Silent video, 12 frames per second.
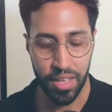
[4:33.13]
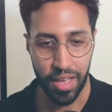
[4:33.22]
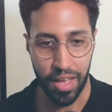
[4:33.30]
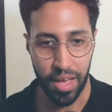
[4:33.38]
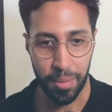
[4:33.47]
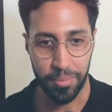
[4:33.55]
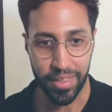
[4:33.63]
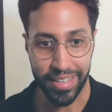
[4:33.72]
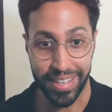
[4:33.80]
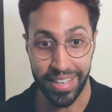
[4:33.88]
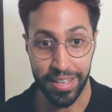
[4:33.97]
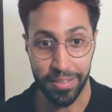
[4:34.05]
the
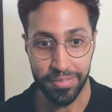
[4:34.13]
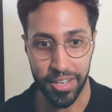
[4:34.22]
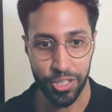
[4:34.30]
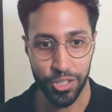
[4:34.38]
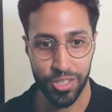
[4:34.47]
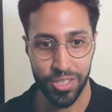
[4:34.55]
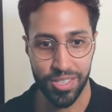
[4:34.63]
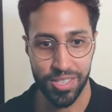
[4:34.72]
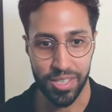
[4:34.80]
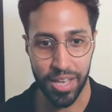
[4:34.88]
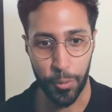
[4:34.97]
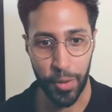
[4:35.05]
key functions,
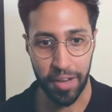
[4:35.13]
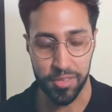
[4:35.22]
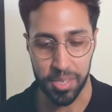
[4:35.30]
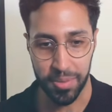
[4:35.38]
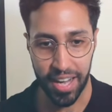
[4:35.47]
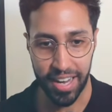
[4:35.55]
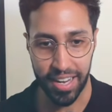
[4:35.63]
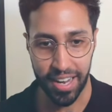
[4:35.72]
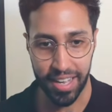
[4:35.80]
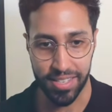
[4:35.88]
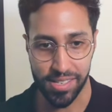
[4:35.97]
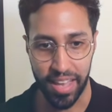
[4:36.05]
and we have some
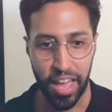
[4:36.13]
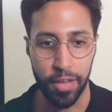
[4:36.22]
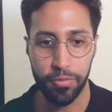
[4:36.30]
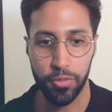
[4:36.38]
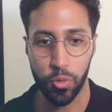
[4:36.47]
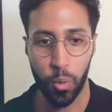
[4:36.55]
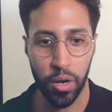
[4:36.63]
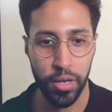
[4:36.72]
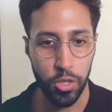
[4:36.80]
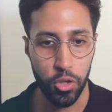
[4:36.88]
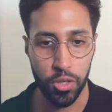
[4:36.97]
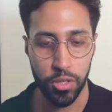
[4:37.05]
guidelines. And if you
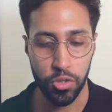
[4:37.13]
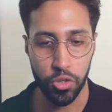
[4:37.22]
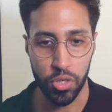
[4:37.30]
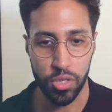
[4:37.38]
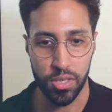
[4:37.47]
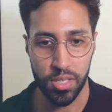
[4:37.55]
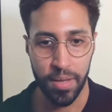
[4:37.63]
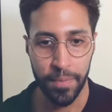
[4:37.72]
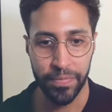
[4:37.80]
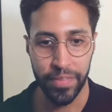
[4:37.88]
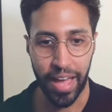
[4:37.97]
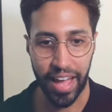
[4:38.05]
want, you can just
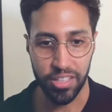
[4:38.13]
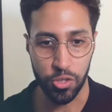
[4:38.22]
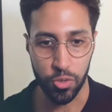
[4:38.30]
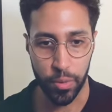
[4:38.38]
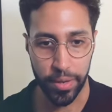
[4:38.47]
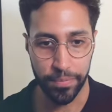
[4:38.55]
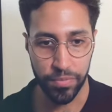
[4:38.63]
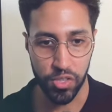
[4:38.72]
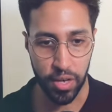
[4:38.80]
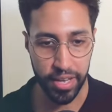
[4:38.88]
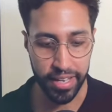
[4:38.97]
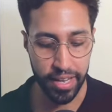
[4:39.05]
add to it. So
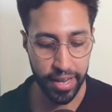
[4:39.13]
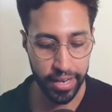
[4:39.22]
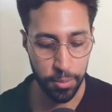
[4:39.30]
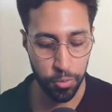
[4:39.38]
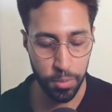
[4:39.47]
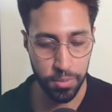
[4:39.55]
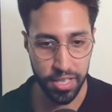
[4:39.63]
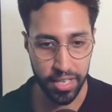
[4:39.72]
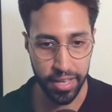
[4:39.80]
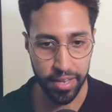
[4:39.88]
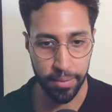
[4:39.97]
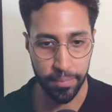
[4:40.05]
again, I can prompt it
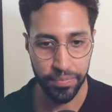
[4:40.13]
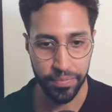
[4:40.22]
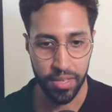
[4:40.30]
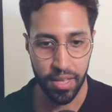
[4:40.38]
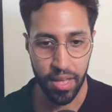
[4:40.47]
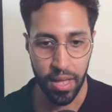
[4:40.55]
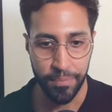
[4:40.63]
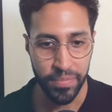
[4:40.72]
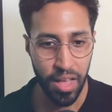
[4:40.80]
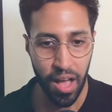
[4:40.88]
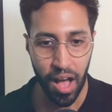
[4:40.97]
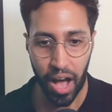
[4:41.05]
again.
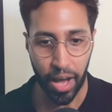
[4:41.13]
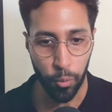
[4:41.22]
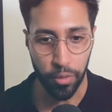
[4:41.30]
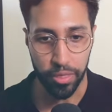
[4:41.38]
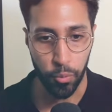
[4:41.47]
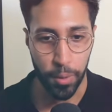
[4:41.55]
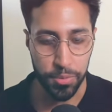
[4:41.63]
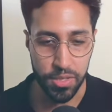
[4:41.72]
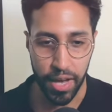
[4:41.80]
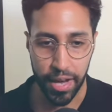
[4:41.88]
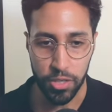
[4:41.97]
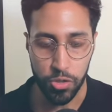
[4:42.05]
I want the
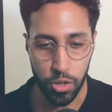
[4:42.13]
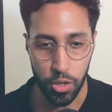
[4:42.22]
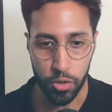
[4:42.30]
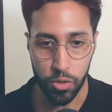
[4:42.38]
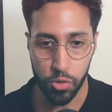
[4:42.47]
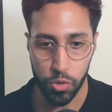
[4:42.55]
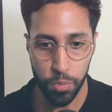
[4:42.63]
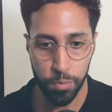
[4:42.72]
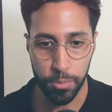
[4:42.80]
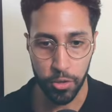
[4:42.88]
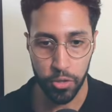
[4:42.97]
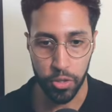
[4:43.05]
website to look super
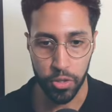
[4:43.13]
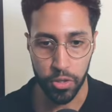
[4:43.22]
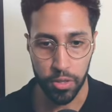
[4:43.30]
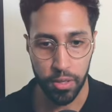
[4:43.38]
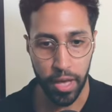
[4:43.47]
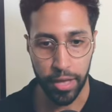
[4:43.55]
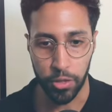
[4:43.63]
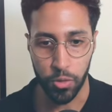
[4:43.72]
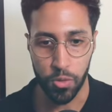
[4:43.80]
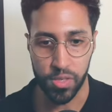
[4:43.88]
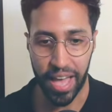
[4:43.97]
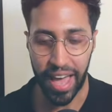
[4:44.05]
modern and
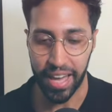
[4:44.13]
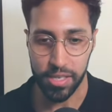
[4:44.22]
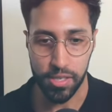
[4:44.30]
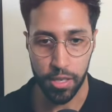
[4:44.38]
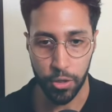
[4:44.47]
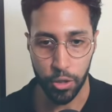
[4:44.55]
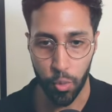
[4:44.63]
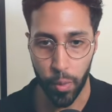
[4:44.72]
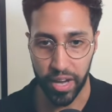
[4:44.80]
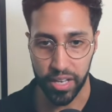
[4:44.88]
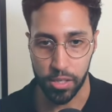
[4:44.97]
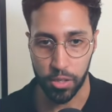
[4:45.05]
use excellent
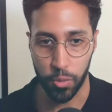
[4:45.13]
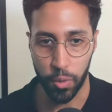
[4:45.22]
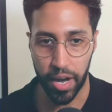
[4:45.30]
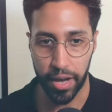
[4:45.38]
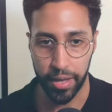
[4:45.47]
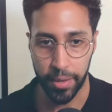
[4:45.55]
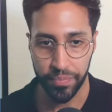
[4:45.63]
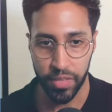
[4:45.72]
UX and UI.